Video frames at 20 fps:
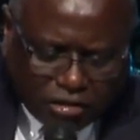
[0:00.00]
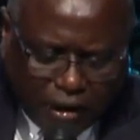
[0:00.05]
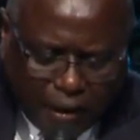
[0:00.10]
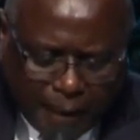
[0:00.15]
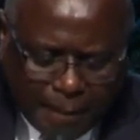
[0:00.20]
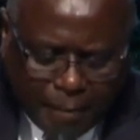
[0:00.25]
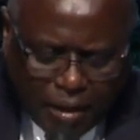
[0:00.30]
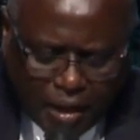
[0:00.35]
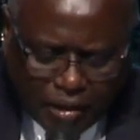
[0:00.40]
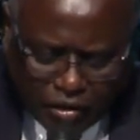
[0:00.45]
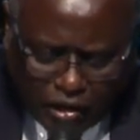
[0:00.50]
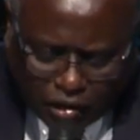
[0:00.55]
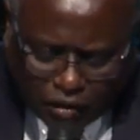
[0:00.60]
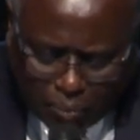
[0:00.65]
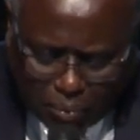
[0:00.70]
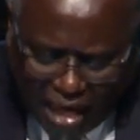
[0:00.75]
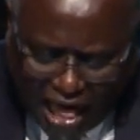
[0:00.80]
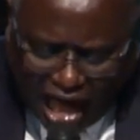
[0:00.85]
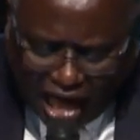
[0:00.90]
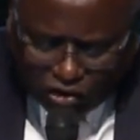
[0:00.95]
Uh, the
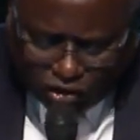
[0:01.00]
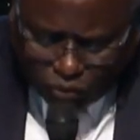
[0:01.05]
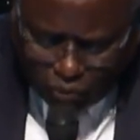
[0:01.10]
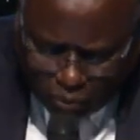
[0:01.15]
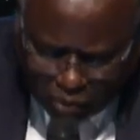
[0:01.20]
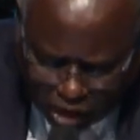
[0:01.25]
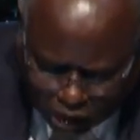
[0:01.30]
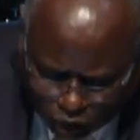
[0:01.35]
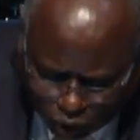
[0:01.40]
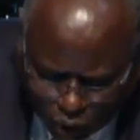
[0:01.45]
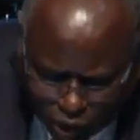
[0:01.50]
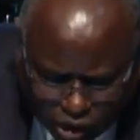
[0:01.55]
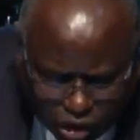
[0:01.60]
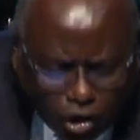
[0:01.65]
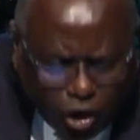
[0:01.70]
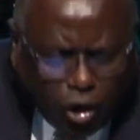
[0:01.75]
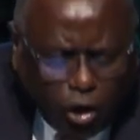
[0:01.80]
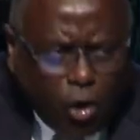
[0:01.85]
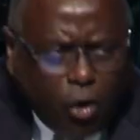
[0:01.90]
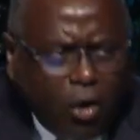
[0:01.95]
blacksmith would
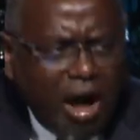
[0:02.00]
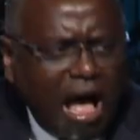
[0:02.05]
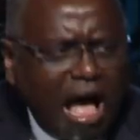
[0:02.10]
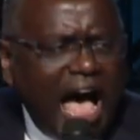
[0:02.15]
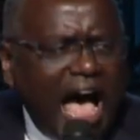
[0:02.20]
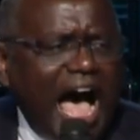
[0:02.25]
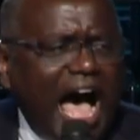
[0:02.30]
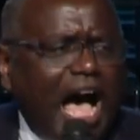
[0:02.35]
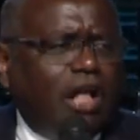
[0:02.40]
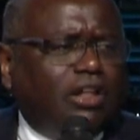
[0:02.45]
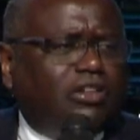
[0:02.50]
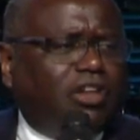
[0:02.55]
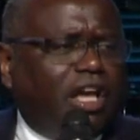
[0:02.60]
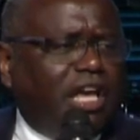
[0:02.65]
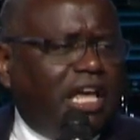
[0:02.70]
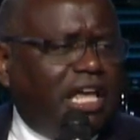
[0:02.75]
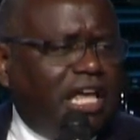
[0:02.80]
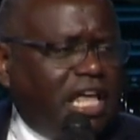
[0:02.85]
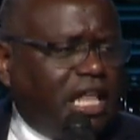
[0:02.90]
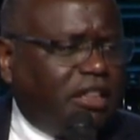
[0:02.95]
know how to
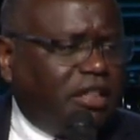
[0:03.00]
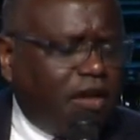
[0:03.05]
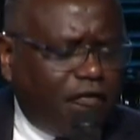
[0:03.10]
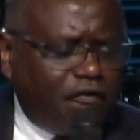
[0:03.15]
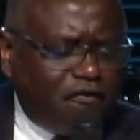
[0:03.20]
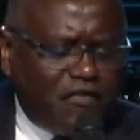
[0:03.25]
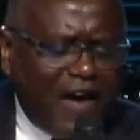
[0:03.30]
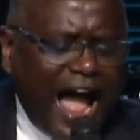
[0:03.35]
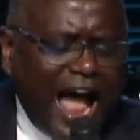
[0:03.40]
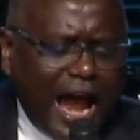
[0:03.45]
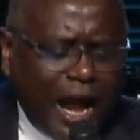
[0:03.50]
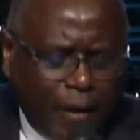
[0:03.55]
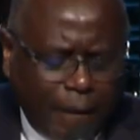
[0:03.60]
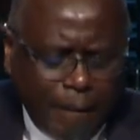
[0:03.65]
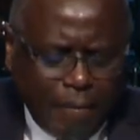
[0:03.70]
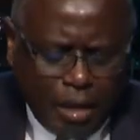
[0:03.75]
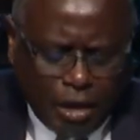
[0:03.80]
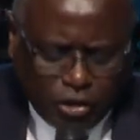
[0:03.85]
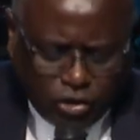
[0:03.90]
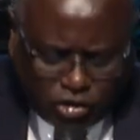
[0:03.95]
heat the fire
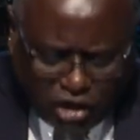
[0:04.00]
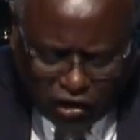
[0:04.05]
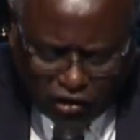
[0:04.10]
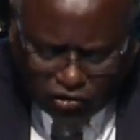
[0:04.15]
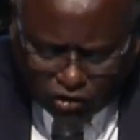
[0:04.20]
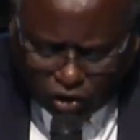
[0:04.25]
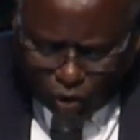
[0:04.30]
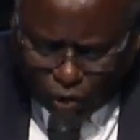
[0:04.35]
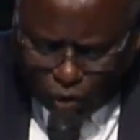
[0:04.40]
just the